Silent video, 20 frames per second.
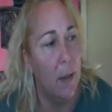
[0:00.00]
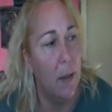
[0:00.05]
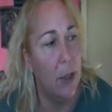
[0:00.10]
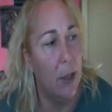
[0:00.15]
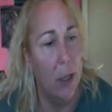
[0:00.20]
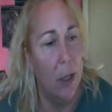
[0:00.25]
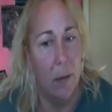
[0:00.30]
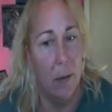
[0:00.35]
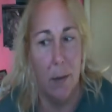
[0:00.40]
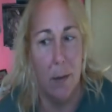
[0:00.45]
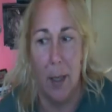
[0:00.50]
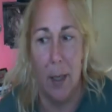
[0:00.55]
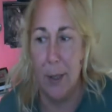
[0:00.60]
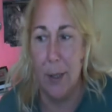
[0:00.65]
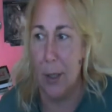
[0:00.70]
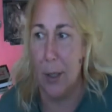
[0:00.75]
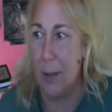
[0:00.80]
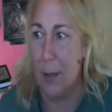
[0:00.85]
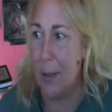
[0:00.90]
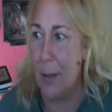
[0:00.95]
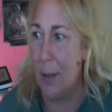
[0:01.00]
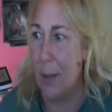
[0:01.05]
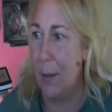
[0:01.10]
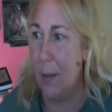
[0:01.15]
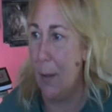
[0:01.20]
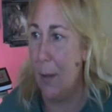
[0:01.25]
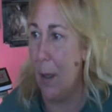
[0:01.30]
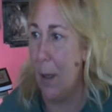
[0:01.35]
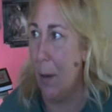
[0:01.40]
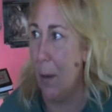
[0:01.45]
you know i just
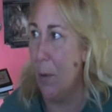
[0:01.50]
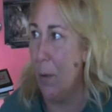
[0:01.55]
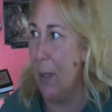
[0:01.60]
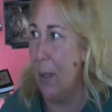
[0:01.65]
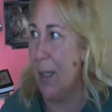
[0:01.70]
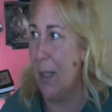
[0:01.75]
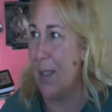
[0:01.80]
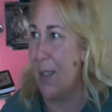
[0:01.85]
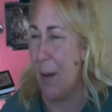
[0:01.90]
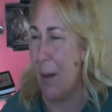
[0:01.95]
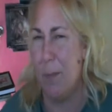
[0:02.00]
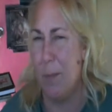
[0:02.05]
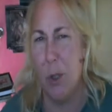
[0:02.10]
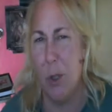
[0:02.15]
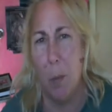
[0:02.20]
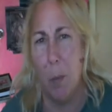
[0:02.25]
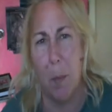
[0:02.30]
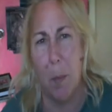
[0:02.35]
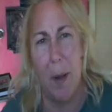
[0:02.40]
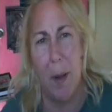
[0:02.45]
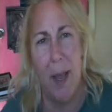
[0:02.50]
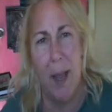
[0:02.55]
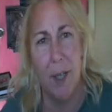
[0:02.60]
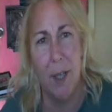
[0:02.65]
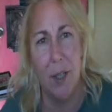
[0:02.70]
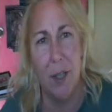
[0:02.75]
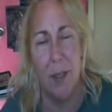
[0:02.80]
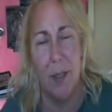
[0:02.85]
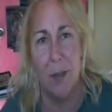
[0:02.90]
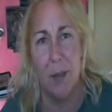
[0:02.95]
i'm really i'm super
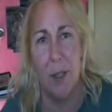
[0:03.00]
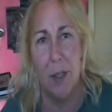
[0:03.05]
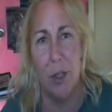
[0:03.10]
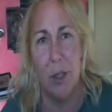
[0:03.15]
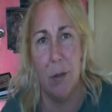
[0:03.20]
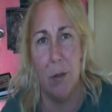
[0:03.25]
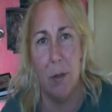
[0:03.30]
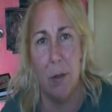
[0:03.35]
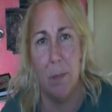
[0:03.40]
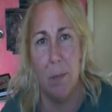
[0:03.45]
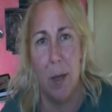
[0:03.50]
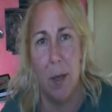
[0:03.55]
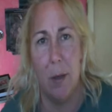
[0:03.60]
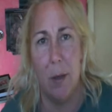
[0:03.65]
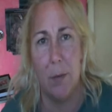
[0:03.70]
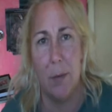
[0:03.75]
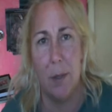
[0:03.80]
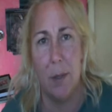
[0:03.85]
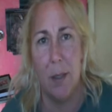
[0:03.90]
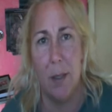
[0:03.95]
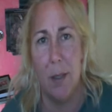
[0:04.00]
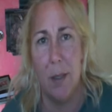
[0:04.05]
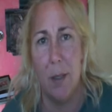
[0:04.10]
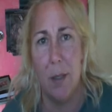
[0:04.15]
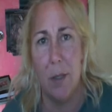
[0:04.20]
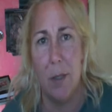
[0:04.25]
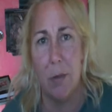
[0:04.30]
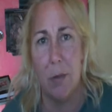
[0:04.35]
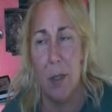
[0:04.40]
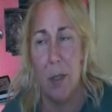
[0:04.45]
passionate this year about the
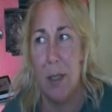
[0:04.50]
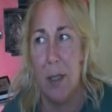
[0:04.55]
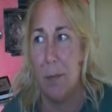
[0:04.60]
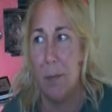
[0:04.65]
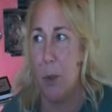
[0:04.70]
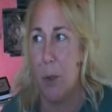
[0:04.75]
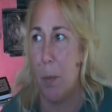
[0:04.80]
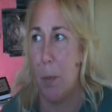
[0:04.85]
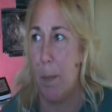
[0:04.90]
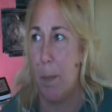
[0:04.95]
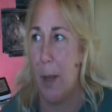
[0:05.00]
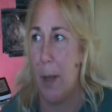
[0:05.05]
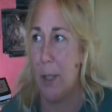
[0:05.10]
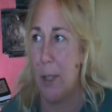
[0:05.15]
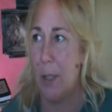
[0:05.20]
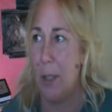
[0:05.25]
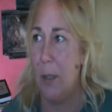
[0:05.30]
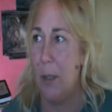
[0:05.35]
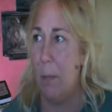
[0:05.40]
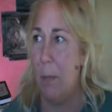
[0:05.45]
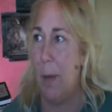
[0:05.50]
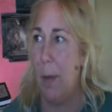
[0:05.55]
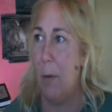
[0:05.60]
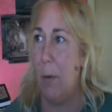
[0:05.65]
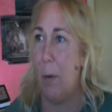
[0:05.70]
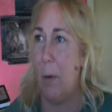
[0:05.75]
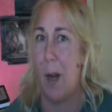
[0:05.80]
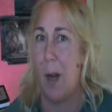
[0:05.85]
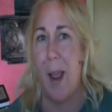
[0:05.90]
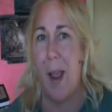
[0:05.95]
industry i'm super passionate
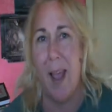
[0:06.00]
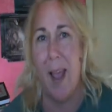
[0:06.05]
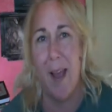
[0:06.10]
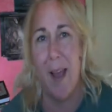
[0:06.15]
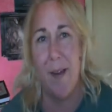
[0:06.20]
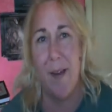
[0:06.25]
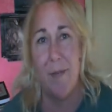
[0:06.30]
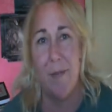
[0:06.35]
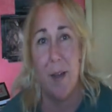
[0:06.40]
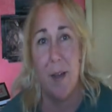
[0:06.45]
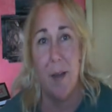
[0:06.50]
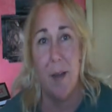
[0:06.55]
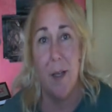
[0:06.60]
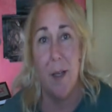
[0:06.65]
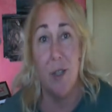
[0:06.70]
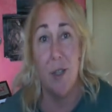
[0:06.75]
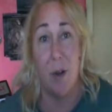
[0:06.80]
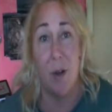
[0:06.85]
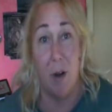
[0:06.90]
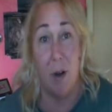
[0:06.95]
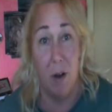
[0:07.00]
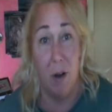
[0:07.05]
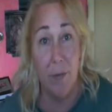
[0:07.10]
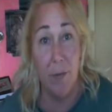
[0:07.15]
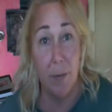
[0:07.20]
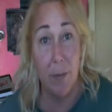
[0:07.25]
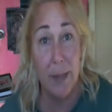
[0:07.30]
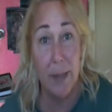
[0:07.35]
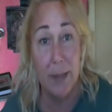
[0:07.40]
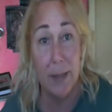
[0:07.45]
about what i have to
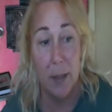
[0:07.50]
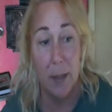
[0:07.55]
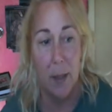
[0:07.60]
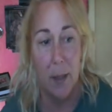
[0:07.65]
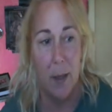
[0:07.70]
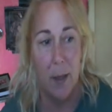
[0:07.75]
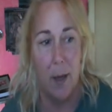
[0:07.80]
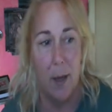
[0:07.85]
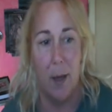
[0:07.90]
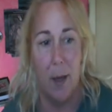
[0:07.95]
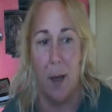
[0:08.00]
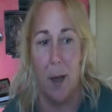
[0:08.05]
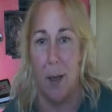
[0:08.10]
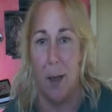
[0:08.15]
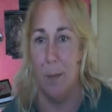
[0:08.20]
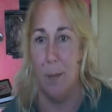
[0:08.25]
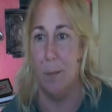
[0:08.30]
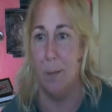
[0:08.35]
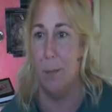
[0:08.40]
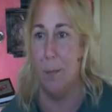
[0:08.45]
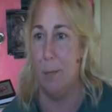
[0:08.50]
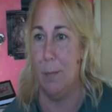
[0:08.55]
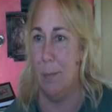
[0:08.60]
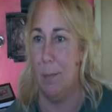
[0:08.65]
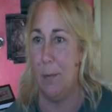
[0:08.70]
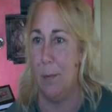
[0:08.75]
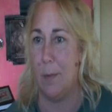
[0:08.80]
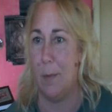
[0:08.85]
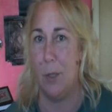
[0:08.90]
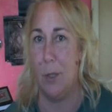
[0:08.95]
offer it i'm
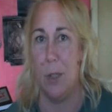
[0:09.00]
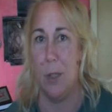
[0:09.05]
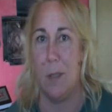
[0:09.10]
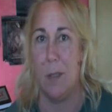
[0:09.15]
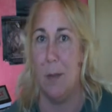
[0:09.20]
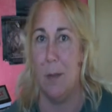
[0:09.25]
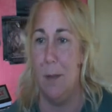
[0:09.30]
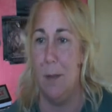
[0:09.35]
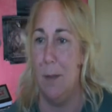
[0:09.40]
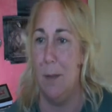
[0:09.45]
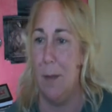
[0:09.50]
just